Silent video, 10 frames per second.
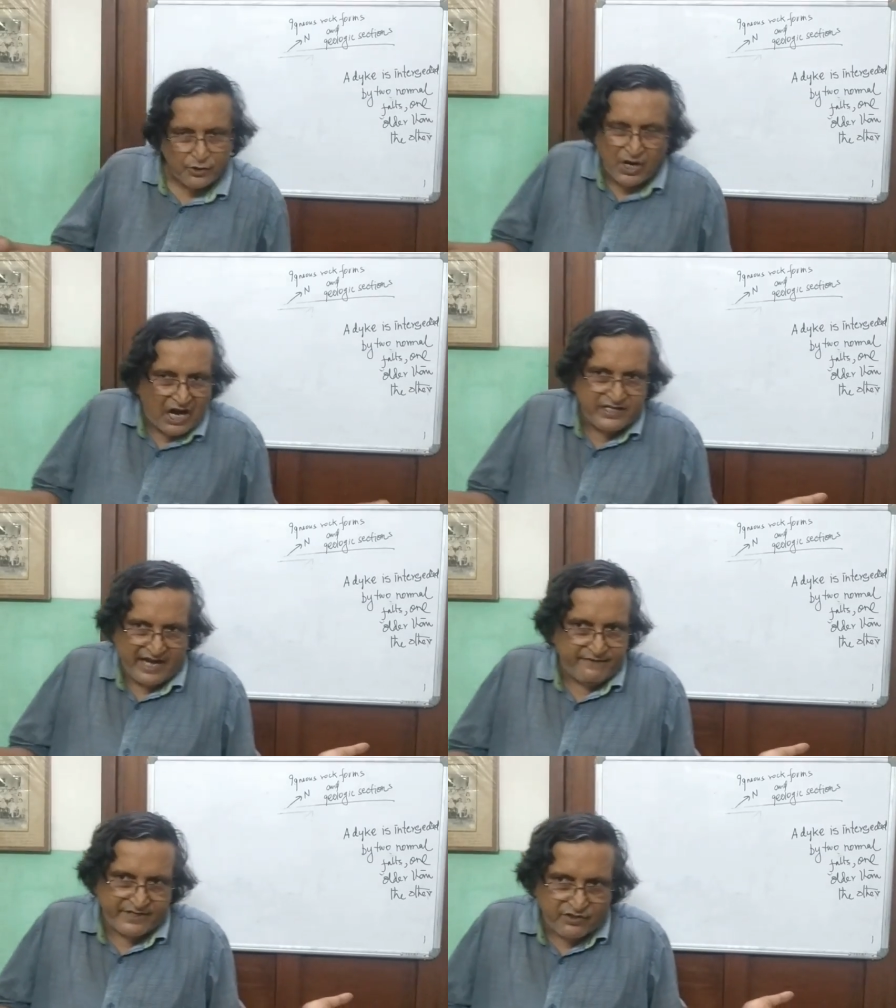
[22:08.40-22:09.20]
you can't
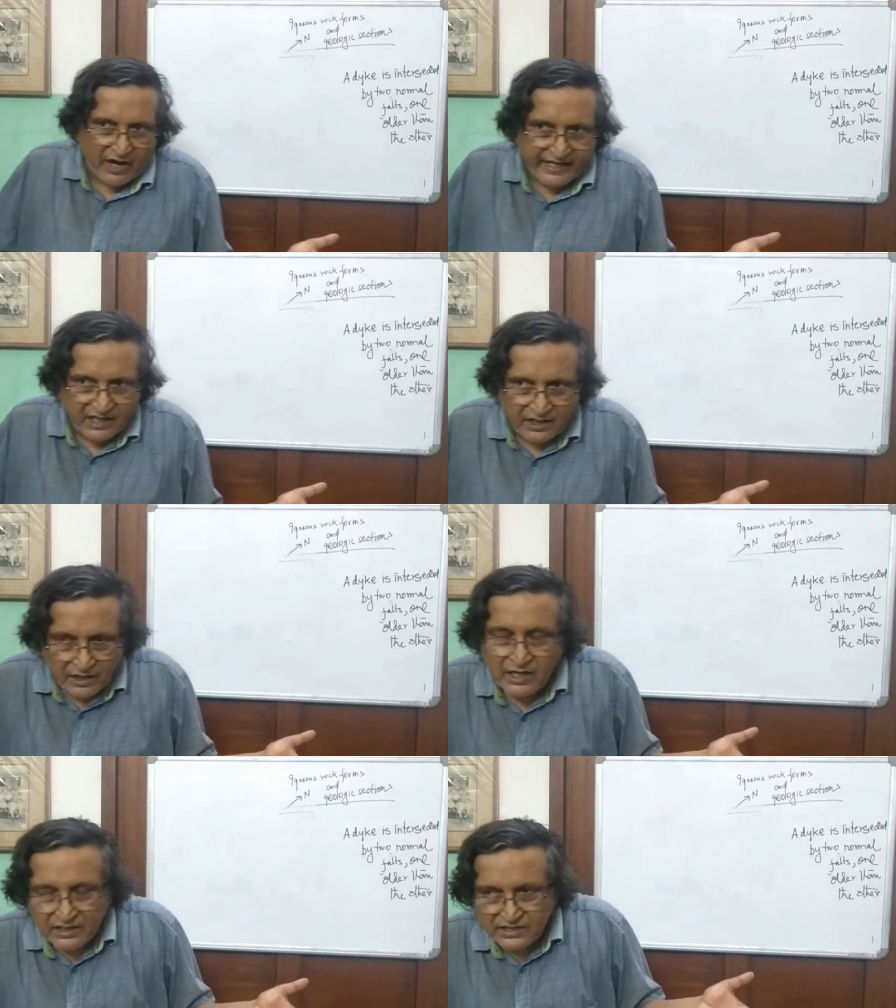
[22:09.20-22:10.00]
have a
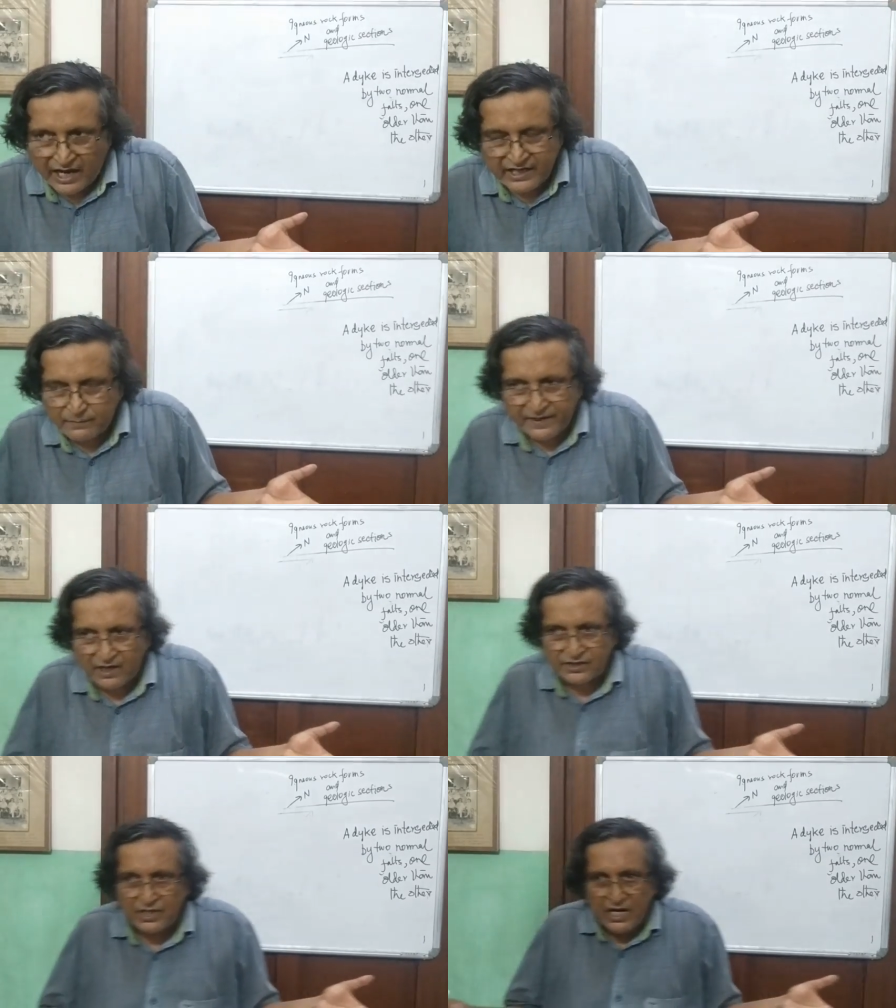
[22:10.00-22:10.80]
dike,
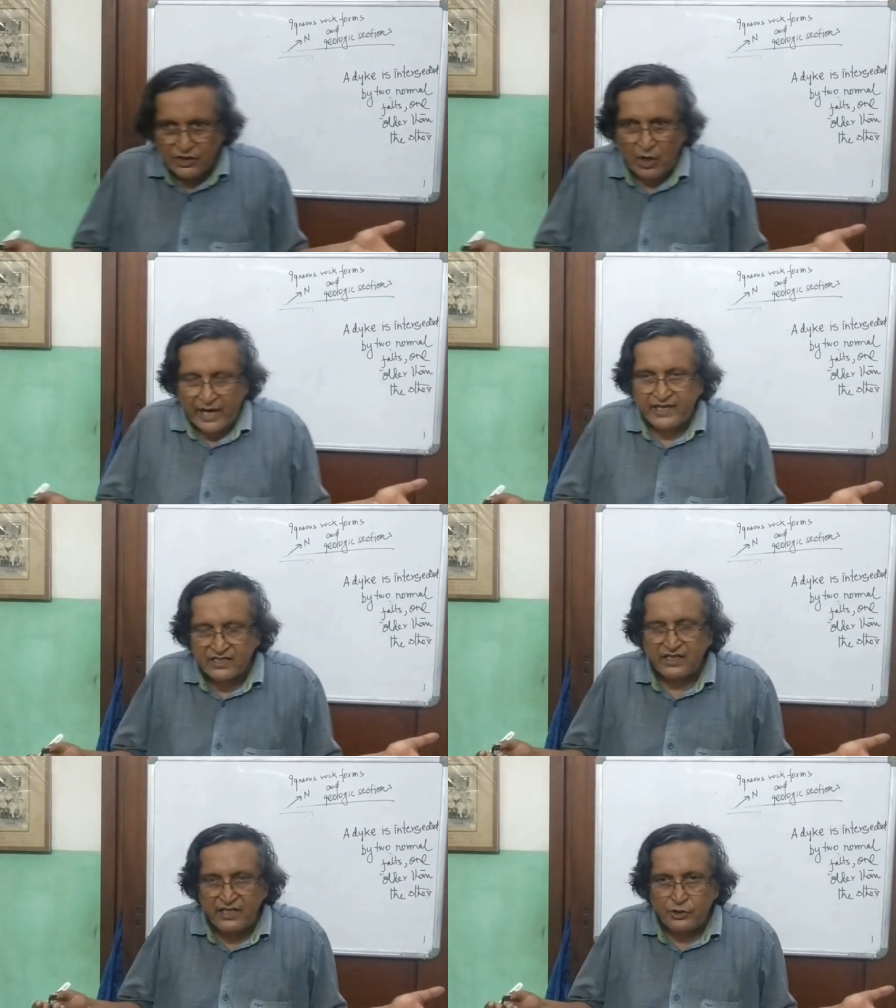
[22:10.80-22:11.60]
because dike
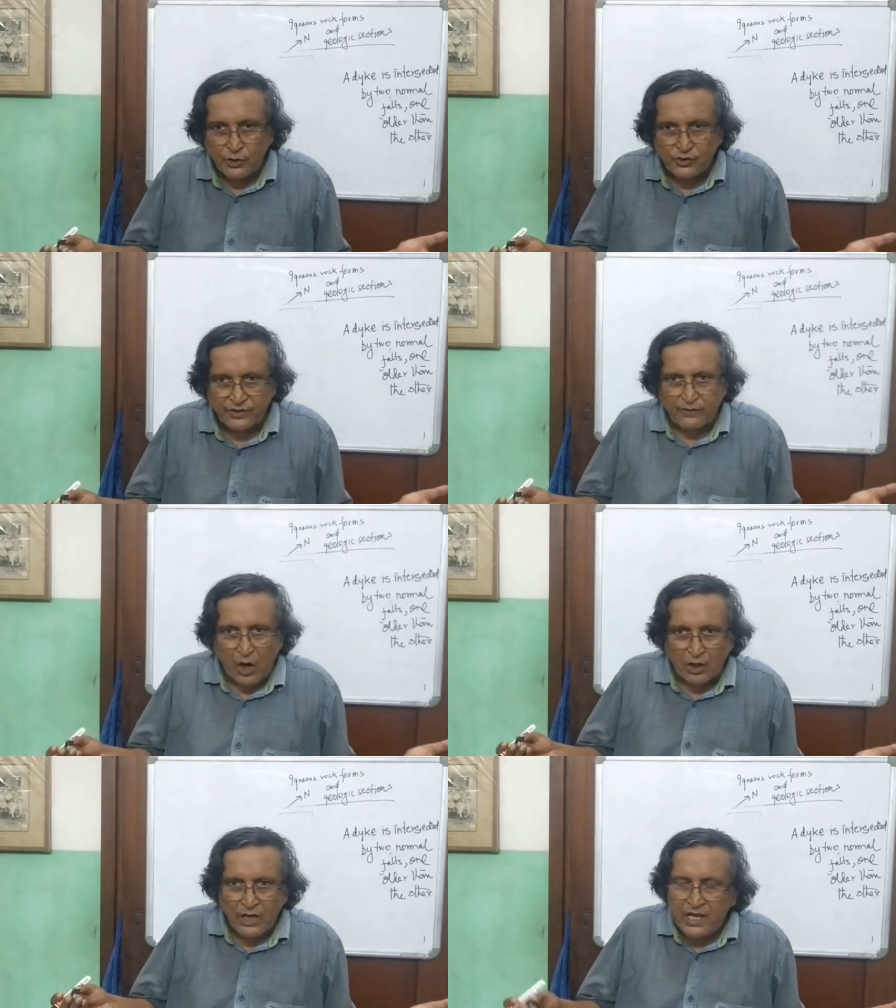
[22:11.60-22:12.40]
is an intrusive
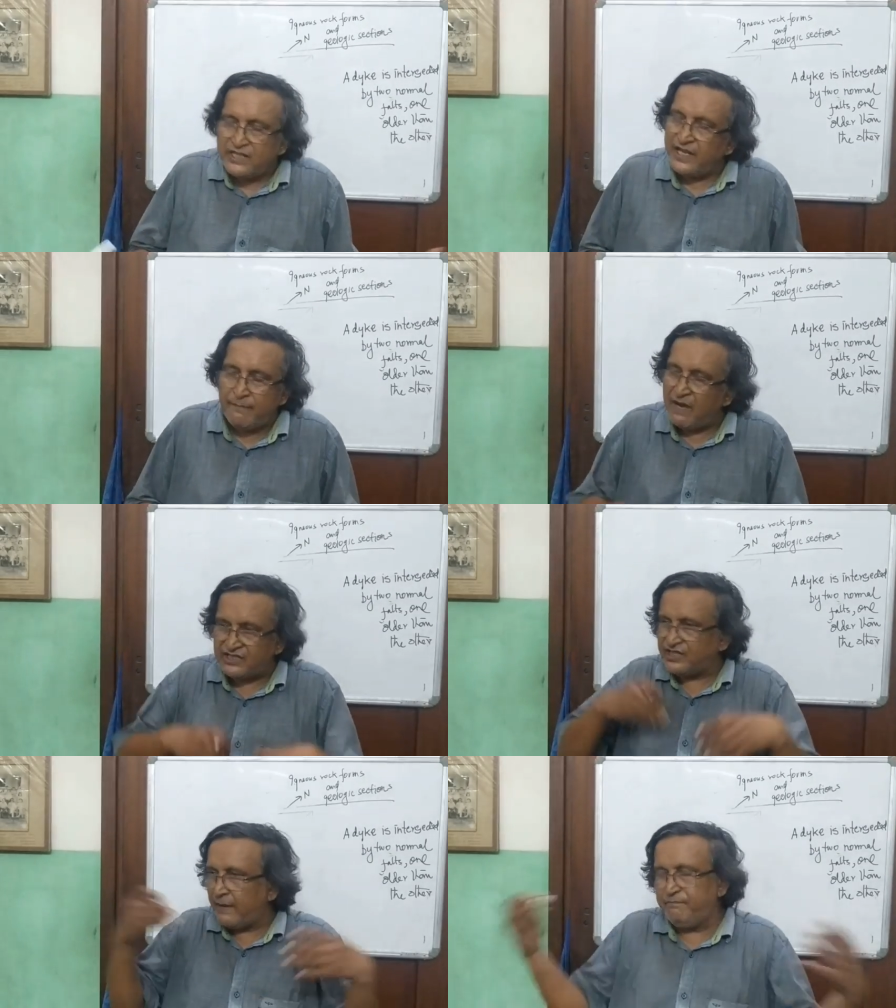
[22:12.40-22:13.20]
rock. There
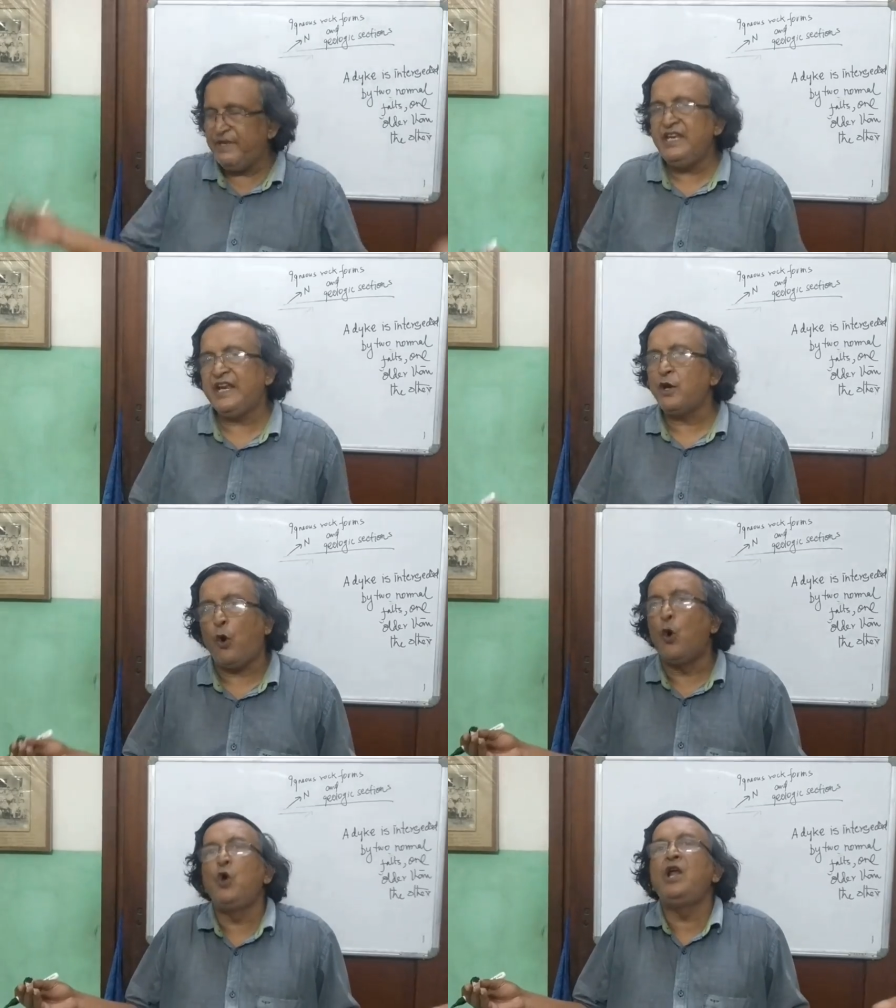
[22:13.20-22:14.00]
must have been an
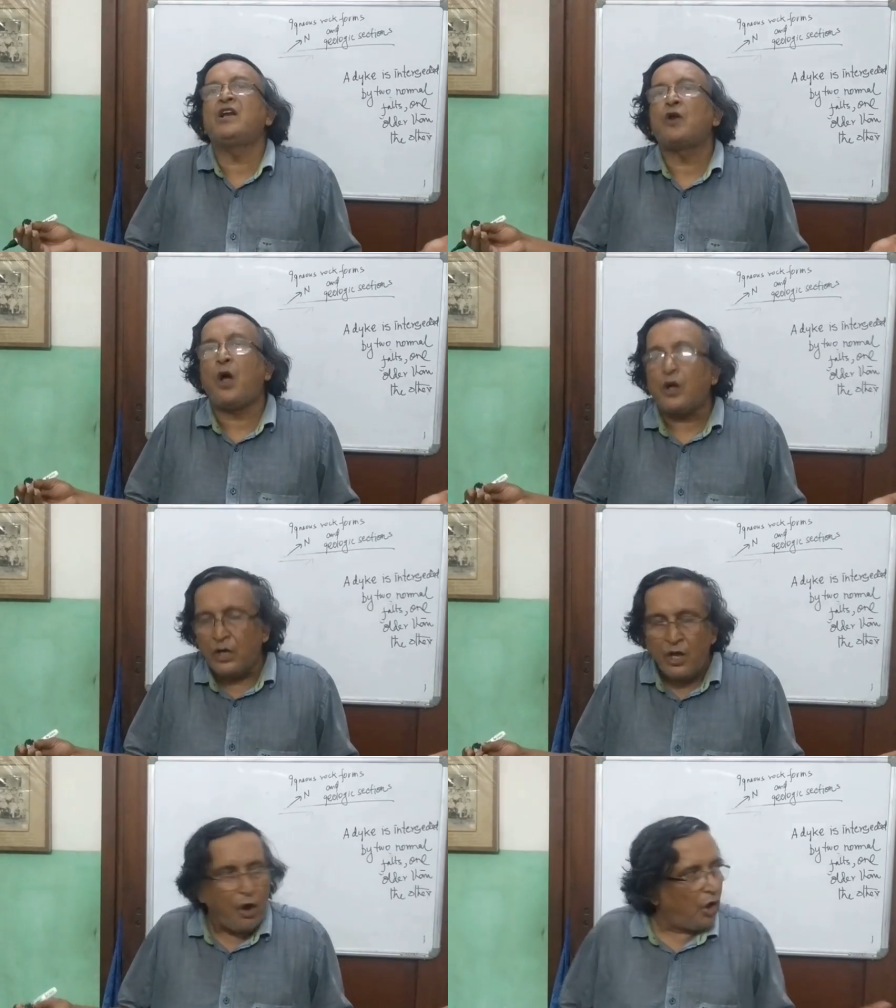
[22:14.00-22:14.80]
older
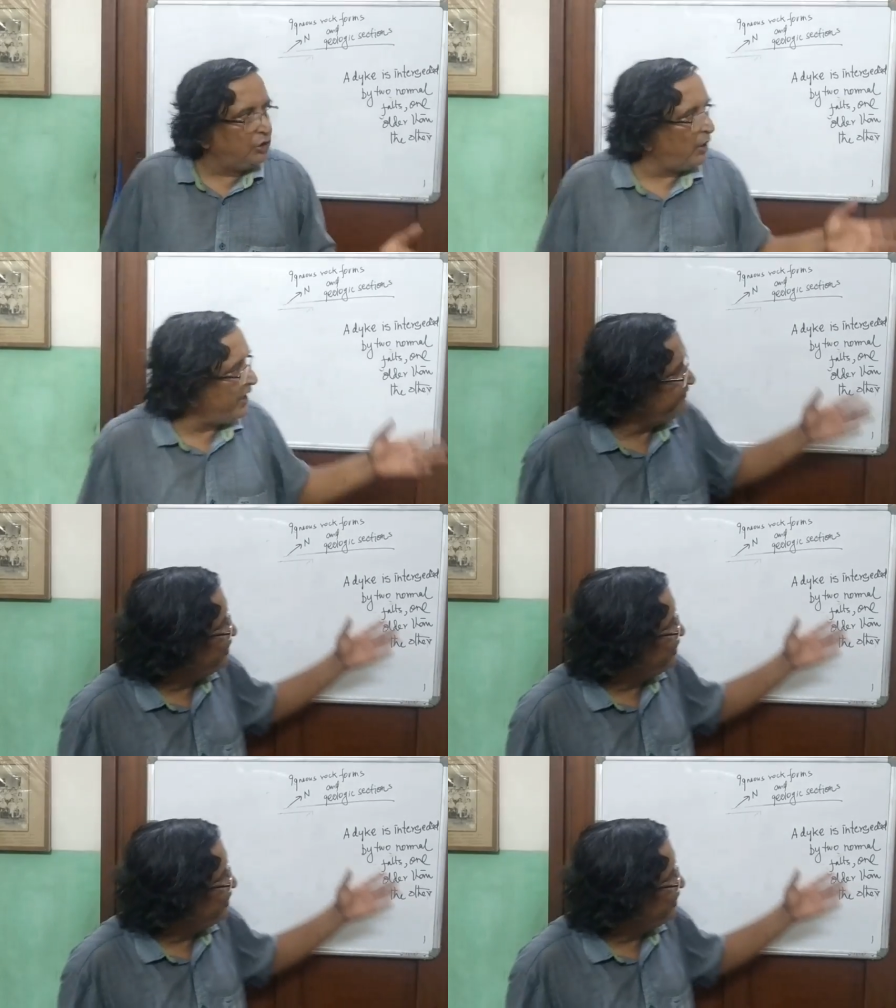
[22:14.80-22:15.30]
rock, although I have